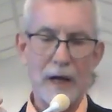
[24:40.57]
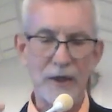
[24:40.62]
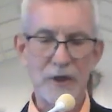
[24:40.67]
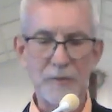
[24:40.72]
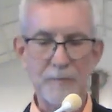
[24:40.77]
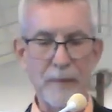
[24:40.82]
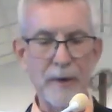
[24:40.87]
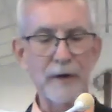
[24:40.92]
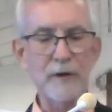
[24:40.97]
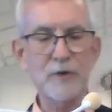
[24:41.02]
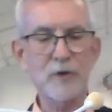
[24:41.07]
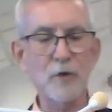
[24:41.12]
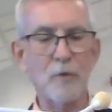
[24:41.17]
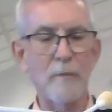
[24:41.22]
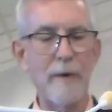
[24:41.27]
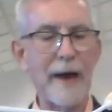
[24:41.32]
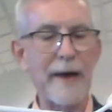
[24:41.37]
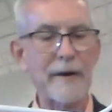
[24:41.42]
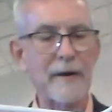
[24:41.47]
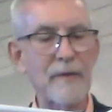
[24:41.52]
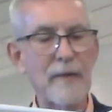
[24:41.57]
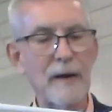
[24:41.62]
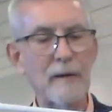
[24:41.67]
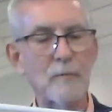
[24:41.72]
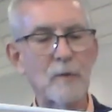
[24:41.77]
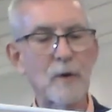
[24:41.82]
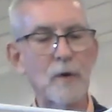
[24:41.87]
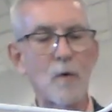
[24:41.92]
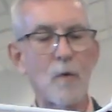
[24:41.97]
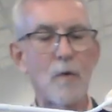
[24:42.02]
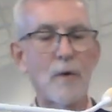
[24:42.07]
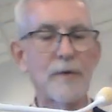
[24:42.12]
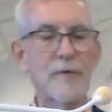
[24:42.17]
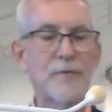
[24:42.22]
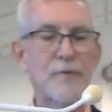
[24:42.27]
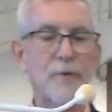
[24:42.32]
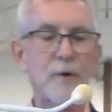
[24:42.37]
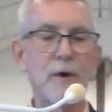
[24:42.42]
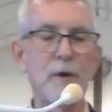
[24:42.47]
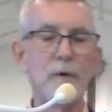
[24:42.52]
a spiritual battle that we're going
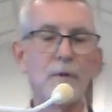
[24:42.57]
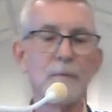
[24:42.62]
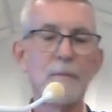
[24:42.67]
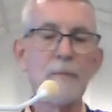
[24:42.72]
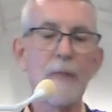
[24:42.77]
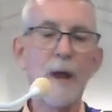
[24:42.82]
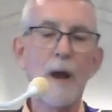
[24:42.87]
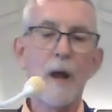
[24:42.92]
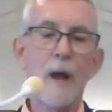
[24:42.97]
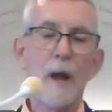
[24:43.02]
through,